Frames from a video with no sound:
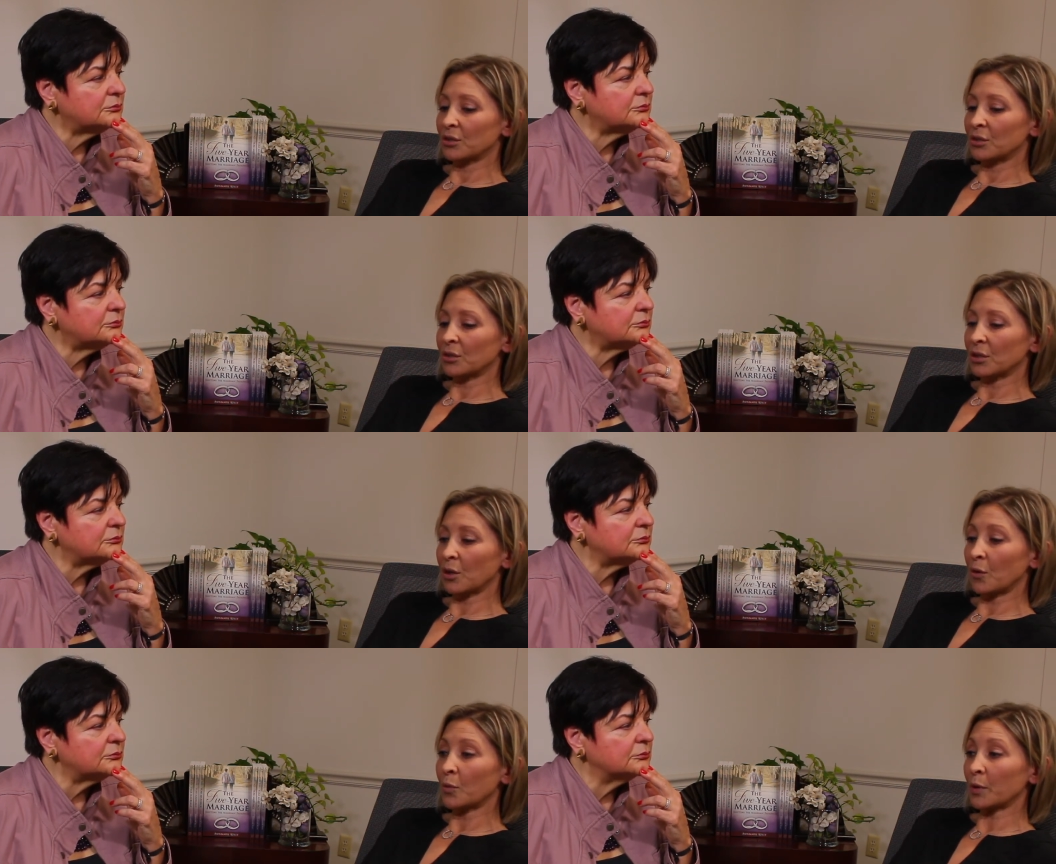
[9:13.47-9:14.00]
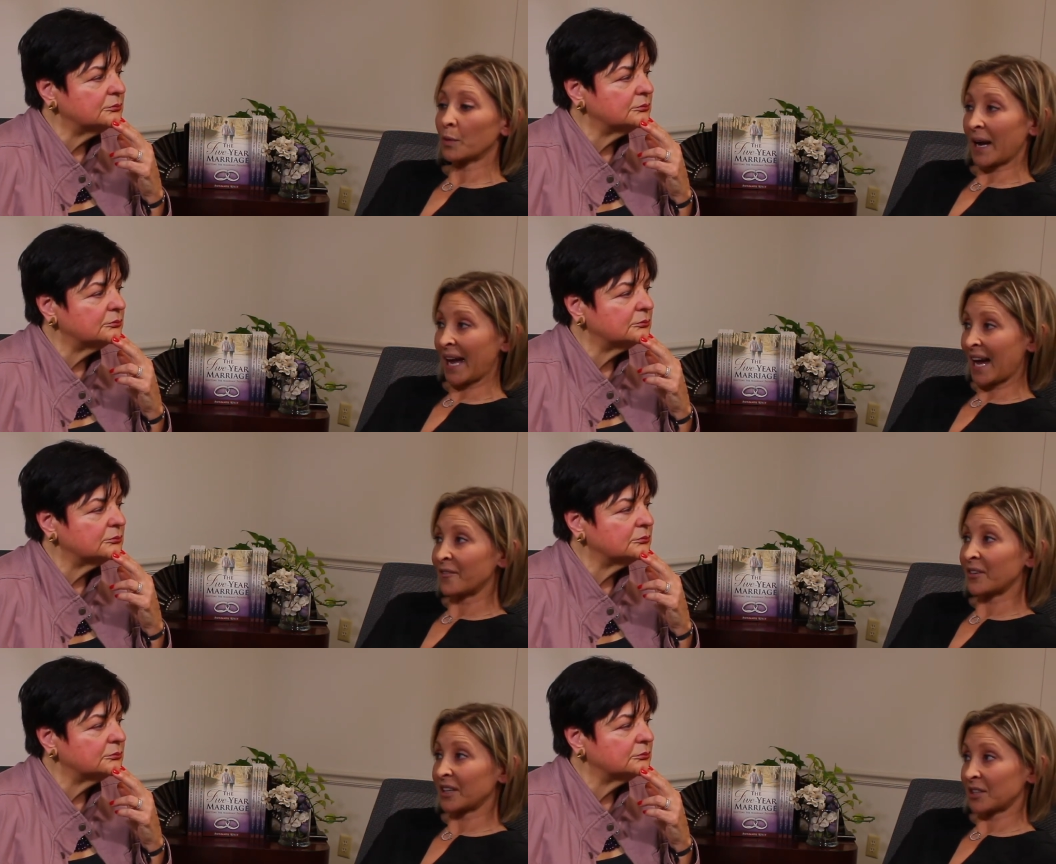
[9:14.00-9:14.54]
Speaker 1: you know, we were
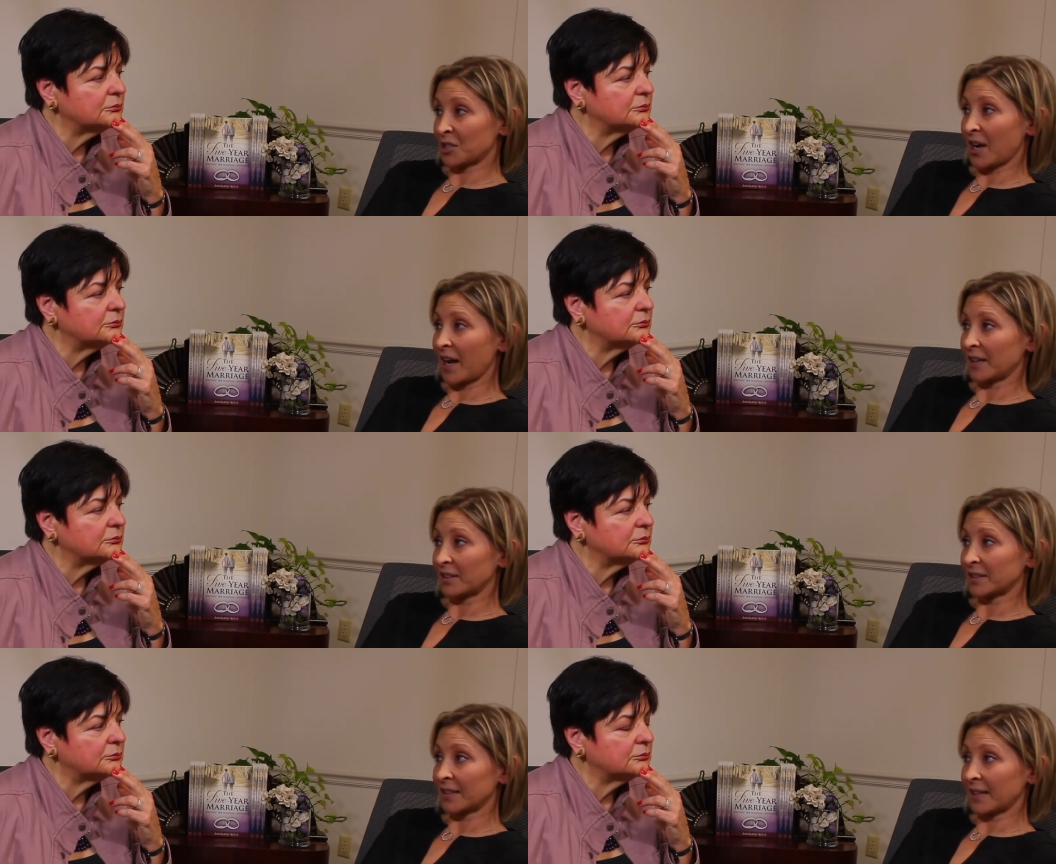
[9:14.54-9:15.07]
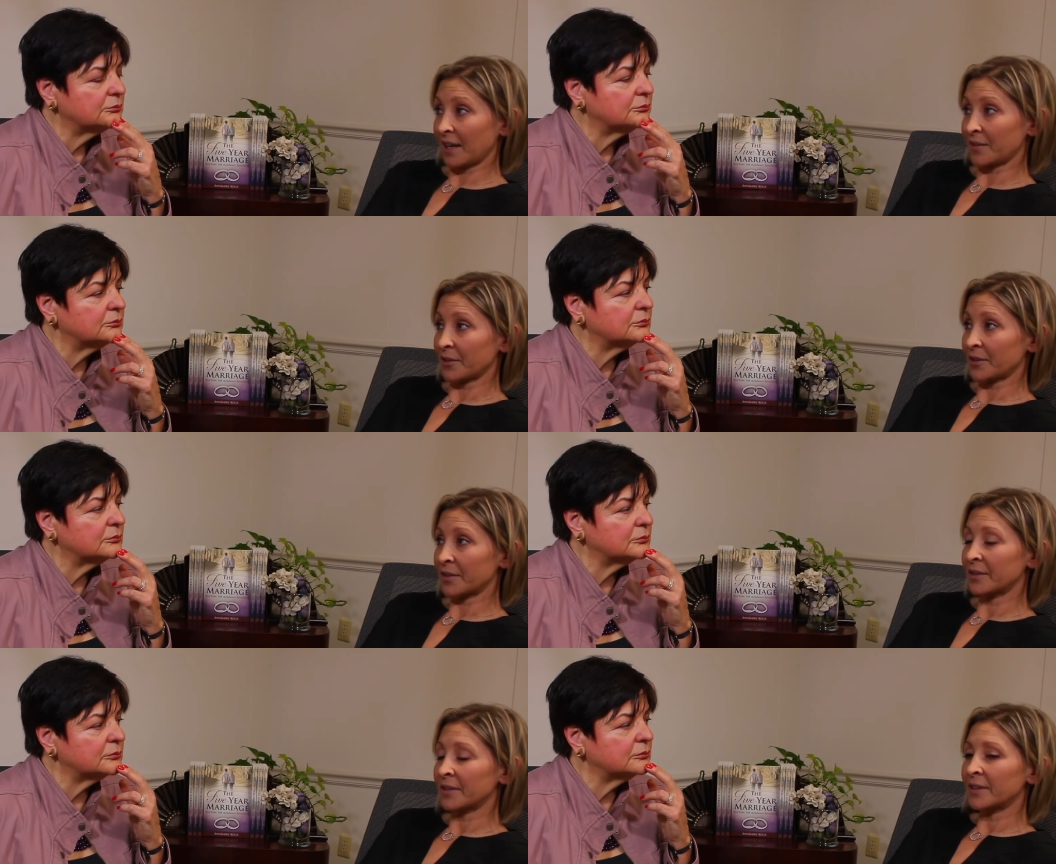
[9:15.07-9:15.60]
having a child
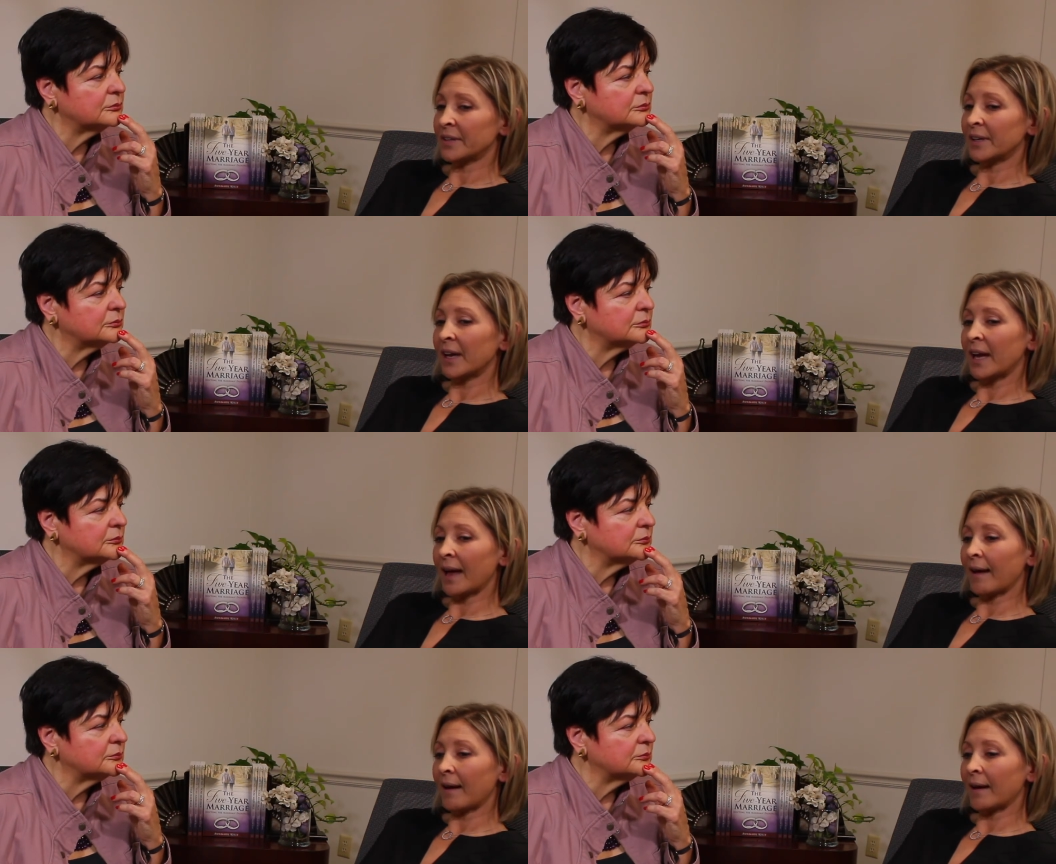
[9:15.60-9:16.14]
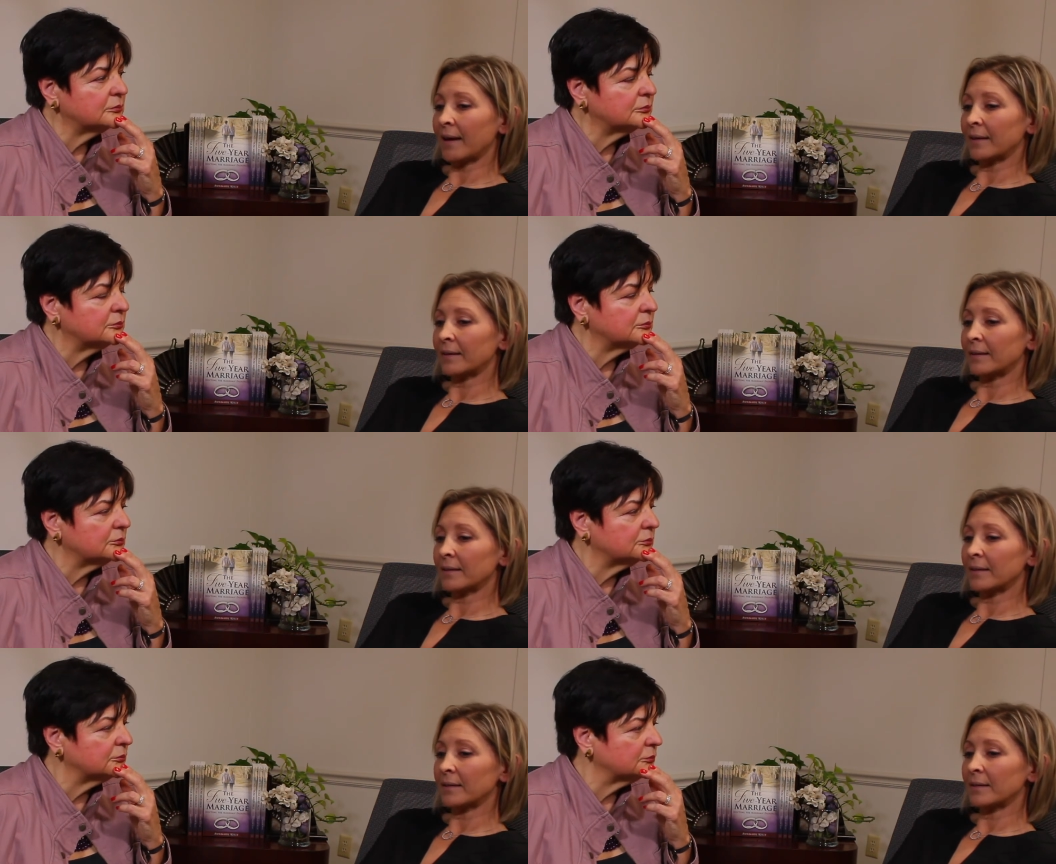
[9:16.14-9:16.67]
together.
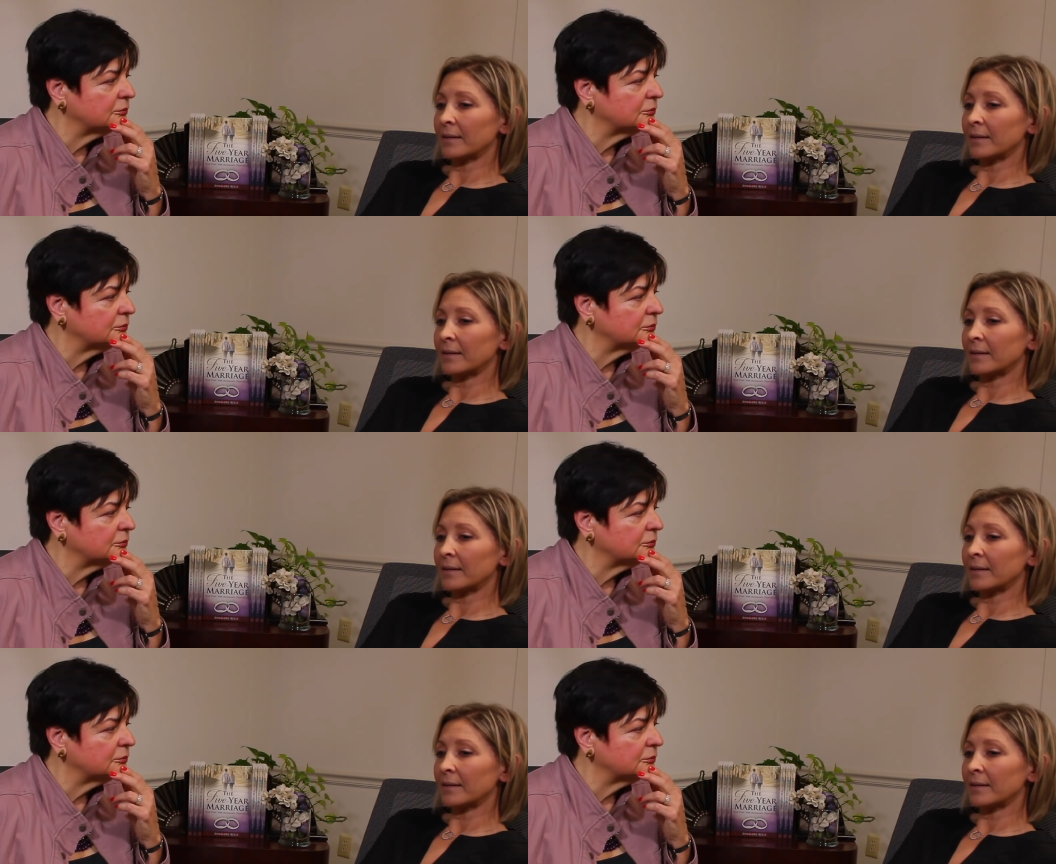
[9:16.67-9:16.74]
And